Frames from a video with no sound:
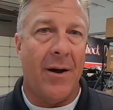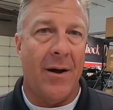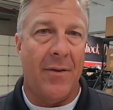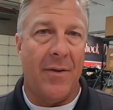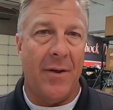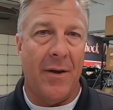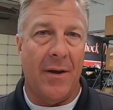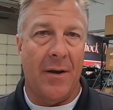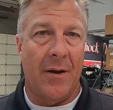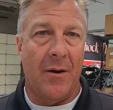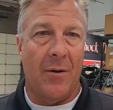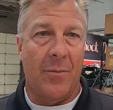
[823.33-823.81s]
I
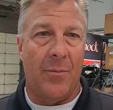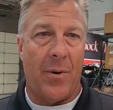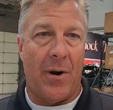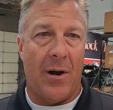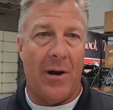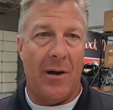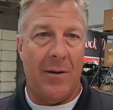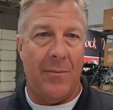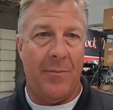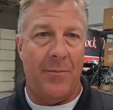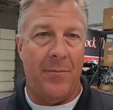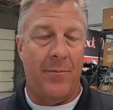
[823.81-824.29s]
think it'll
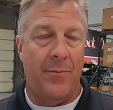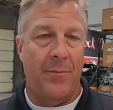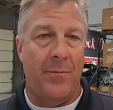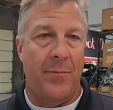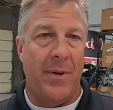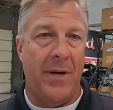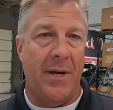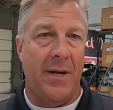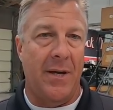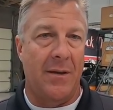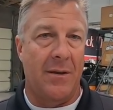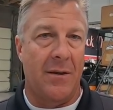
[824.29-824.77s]
probably
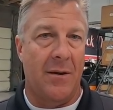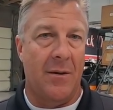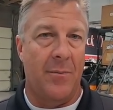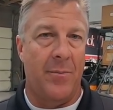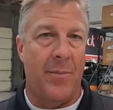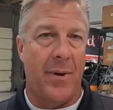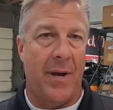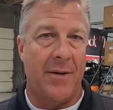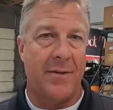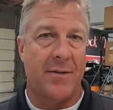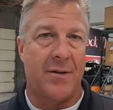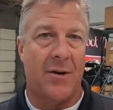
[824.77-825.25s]
be the
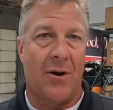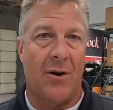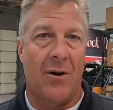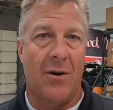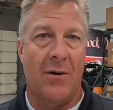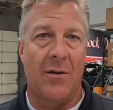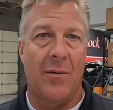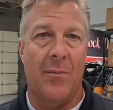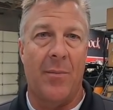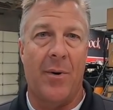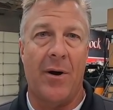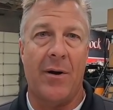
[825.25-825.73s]
best car
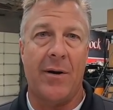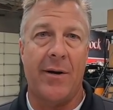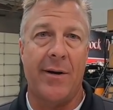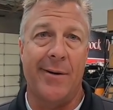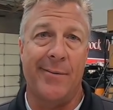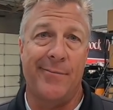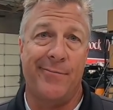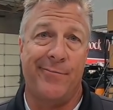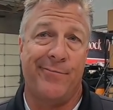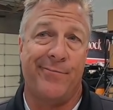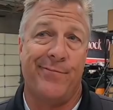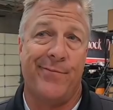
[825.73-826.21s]
on the
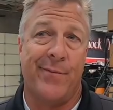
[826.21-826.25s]
market.